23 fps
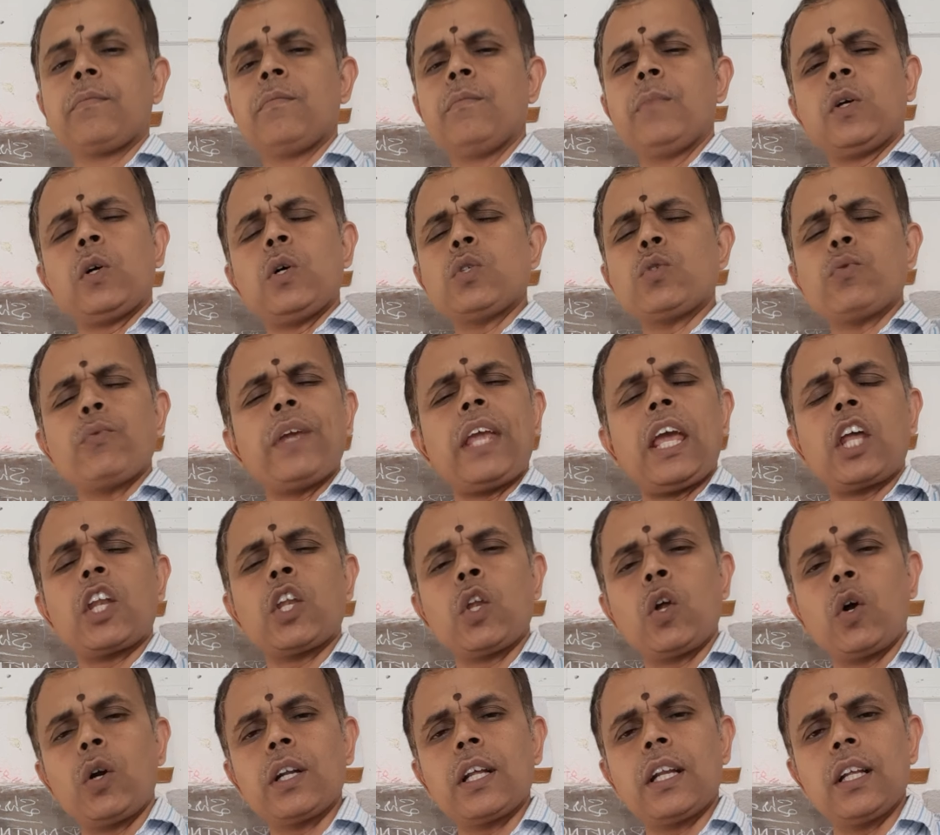because we are
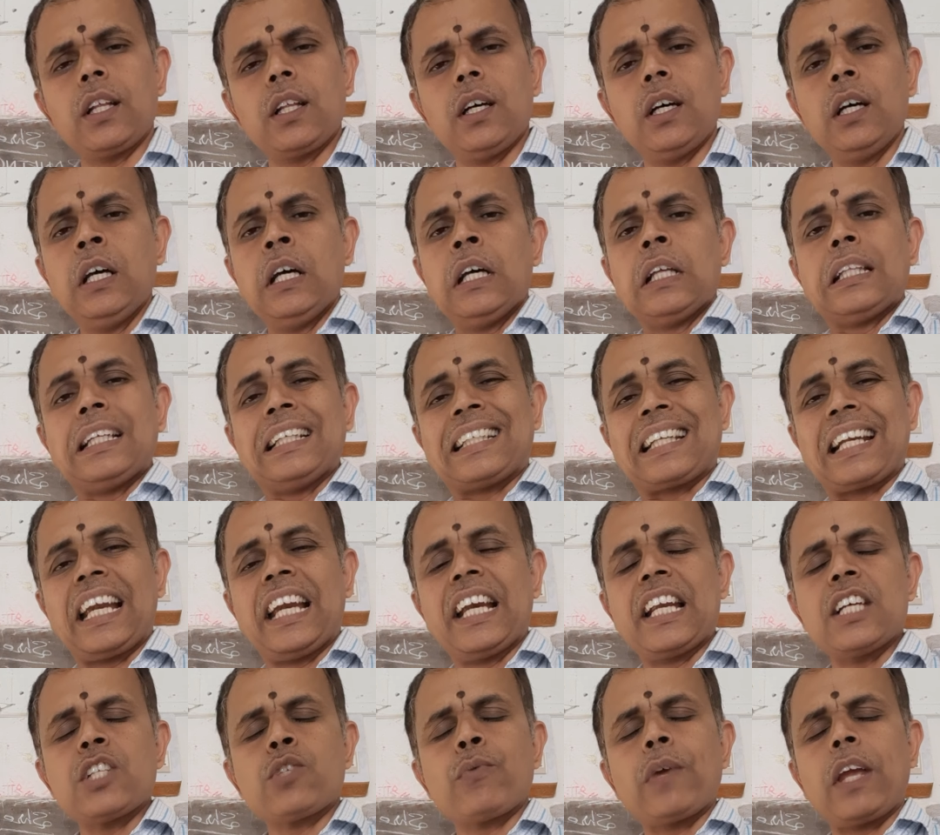not the
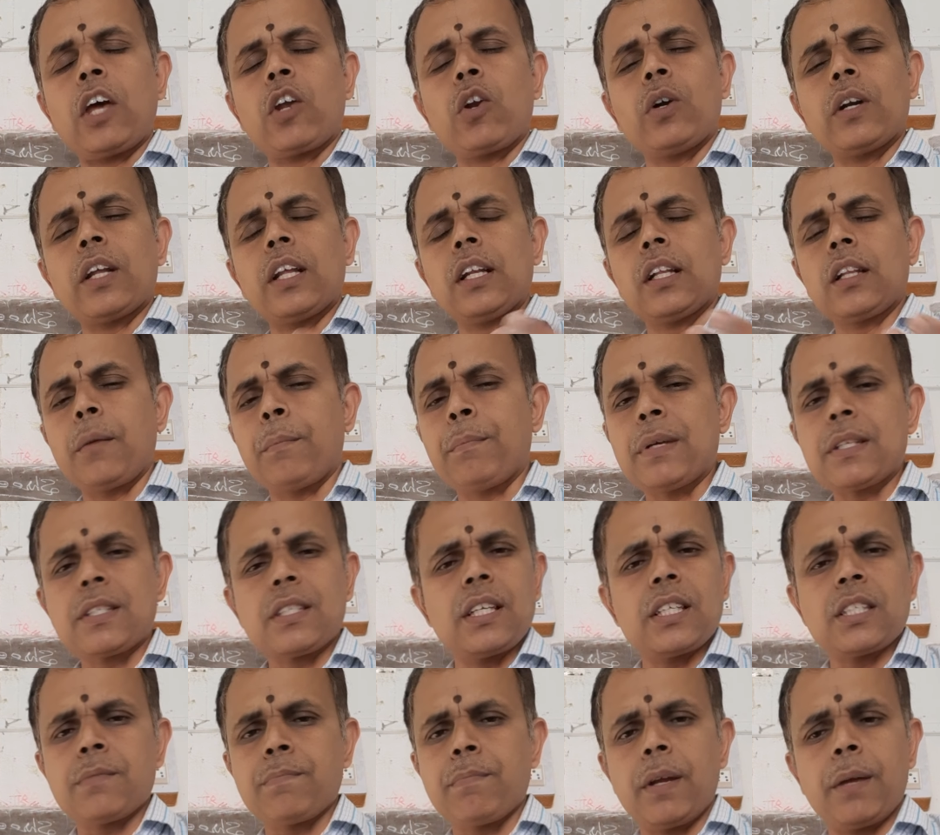traders, we are not the
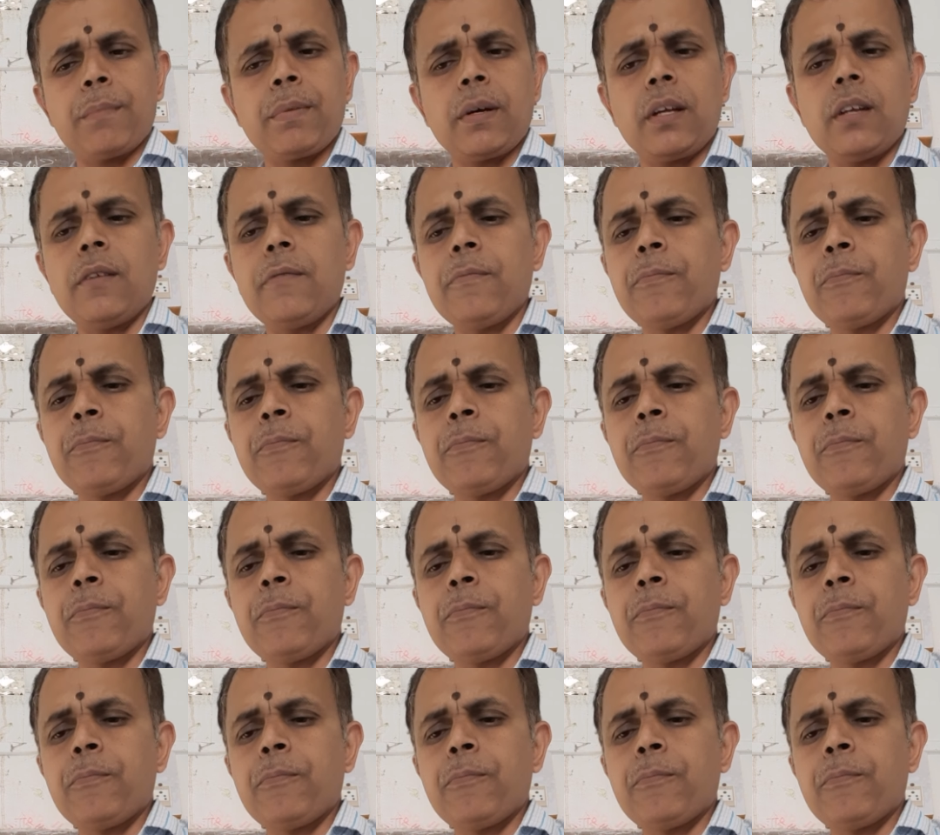business people.